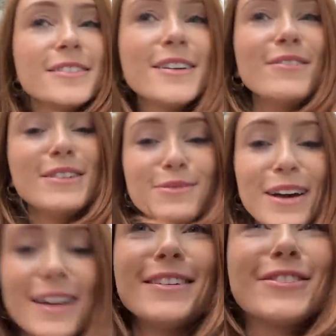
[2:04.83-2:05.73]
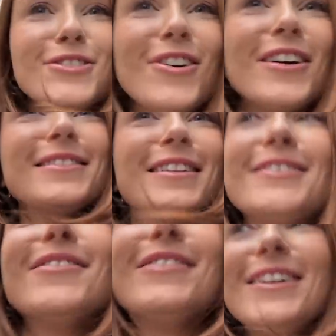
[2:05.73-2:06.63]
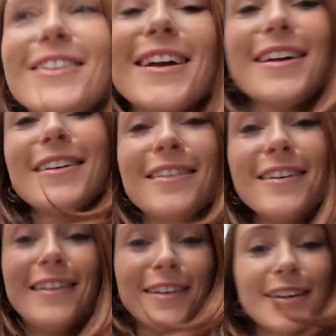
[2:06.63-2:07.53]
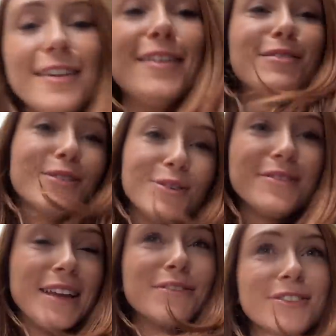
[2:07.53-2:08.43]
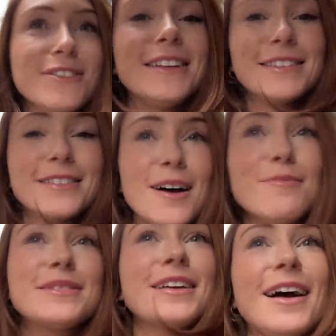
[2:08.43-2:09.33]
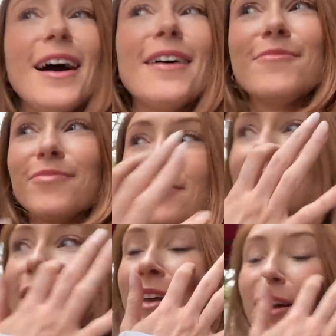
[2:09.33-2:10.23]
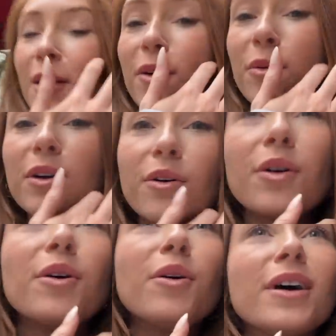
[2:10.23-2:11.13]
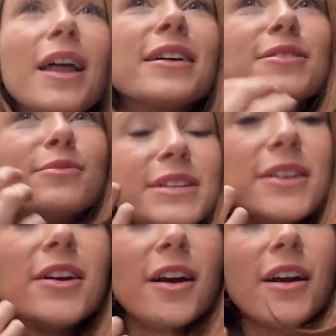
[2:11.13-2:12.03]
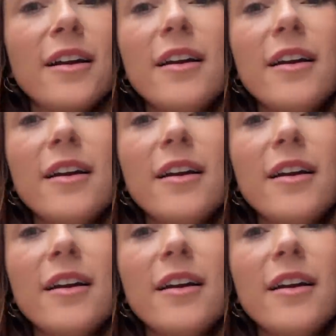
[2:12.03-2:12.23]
Tommy's back in his shorts that time of year again. That's even though crazy. It never really stops. We're gonna go collect some dinner